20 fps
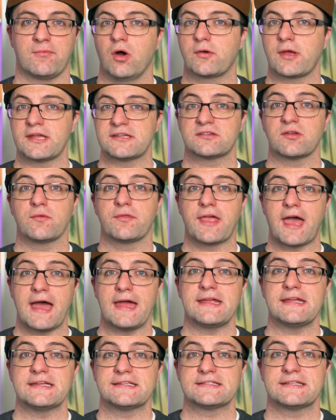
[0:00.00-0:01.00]
Okay, so
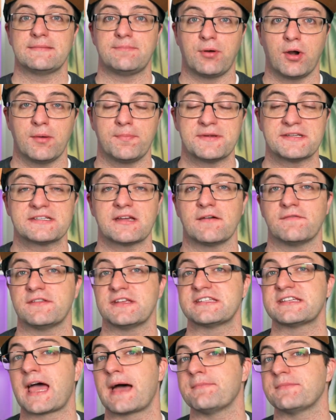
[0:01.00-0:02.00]
that is the purpose of
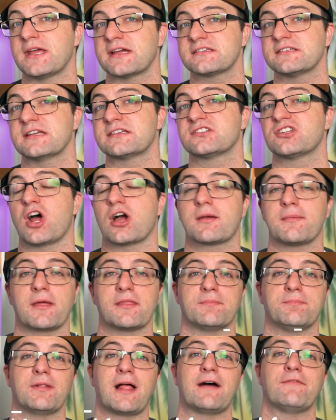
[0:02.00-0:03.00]
this app. Next, let's talk about
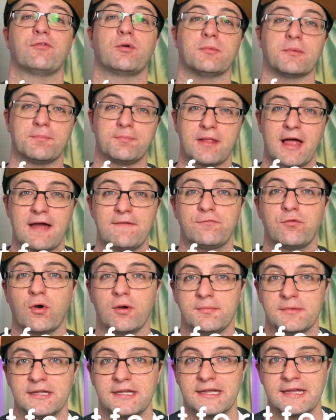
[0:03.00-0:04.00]
the platform. The
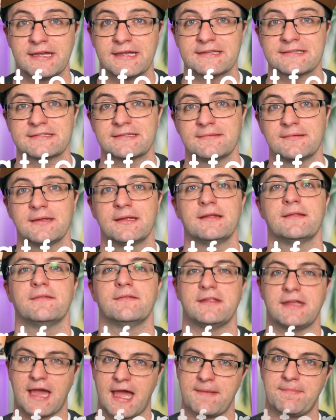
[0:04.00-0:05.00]
platform is
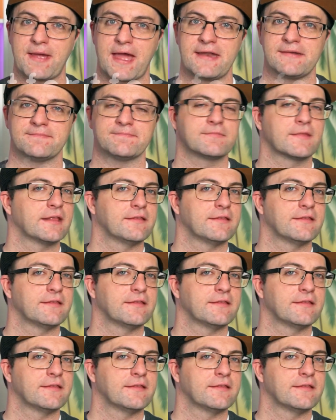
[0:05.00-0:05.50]
the iPad.